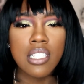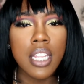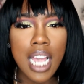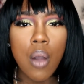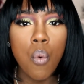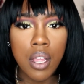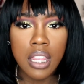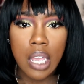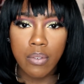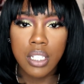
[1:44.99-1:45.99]
I only got one
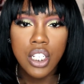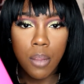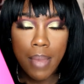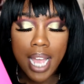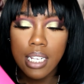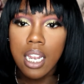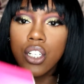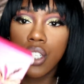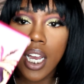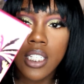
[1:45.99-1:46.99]
thing from TJ Maxx. I'll
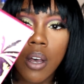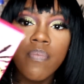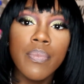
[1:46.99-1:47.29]
let you guys know.